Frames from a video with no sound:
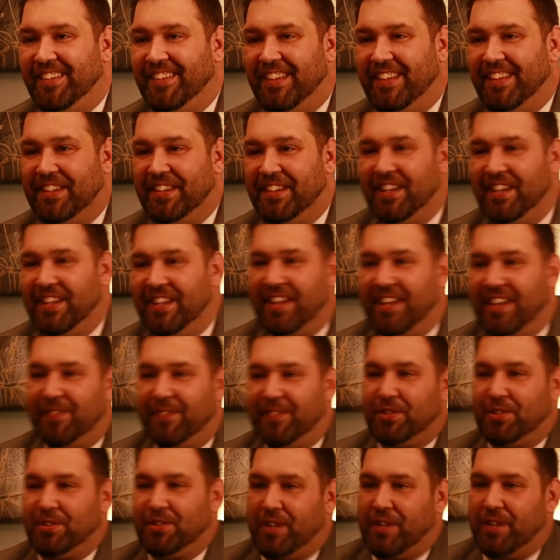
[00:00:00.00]
and then you have
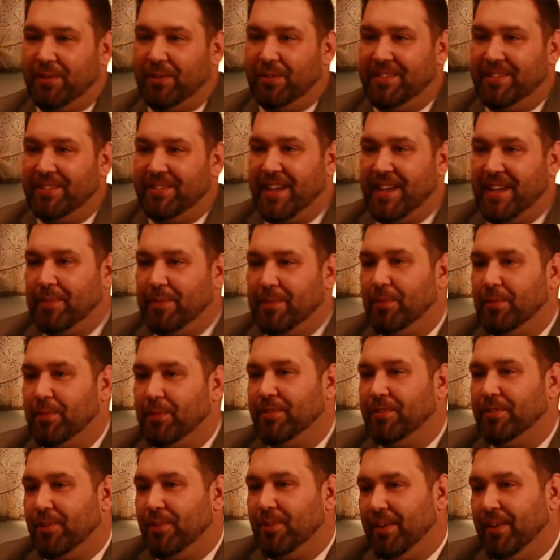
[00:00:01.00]
to try to adapt to
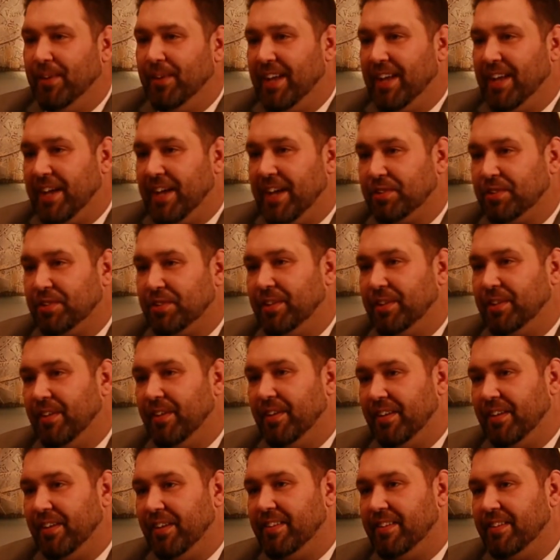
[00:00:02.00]
what's going actually
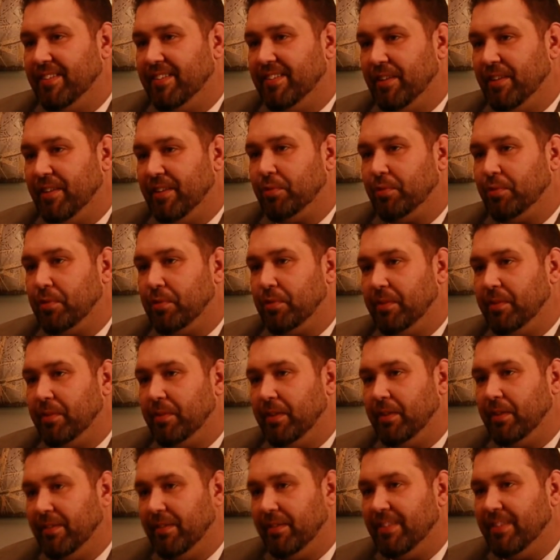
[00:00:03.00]
on in the sales world that
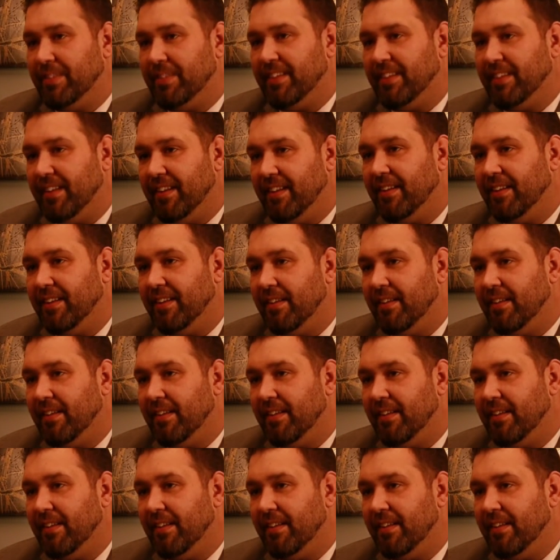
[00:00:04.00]
we live in today.